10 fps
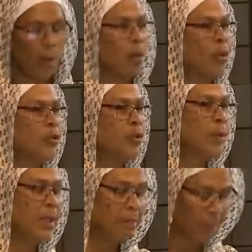or to
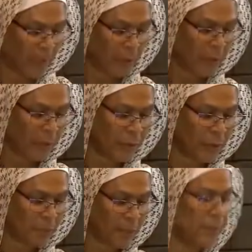be imposed
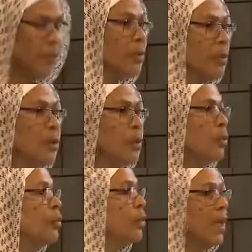on people
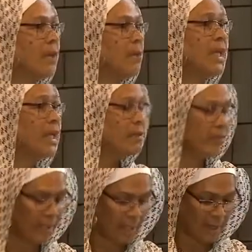who do not believe
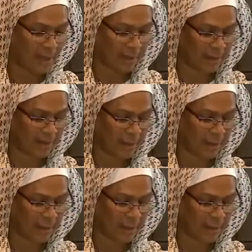in God.